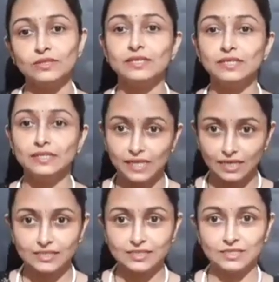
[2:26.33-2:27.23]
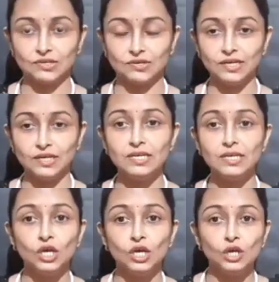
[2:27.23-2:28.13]
Yes, children.
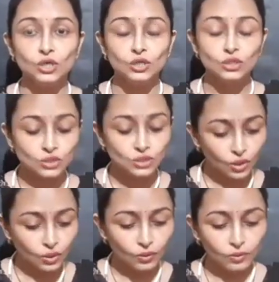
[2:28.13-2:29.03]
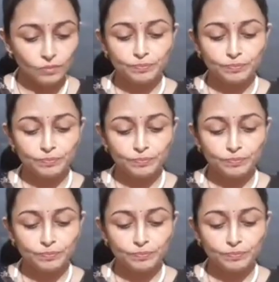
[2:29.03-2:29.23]
So,